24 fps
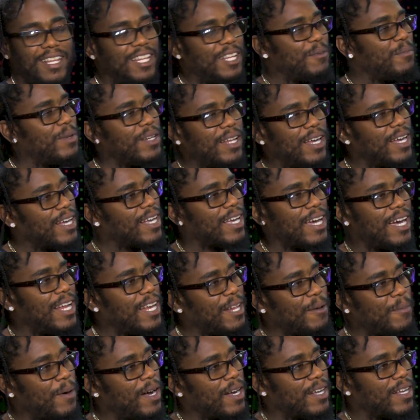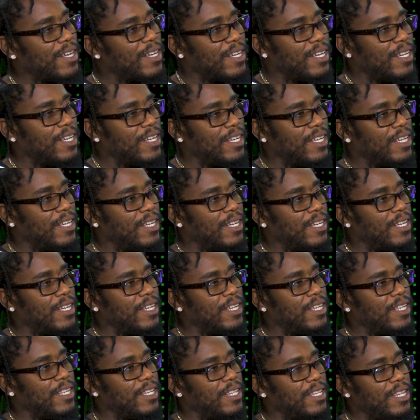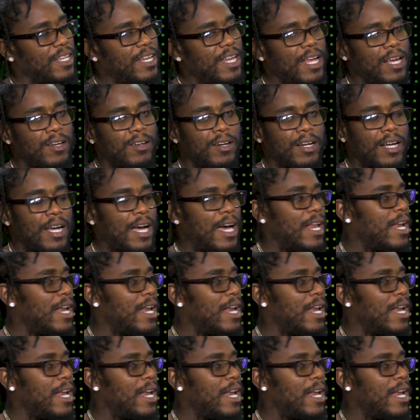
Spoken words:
You label and call you back. Yes. You not go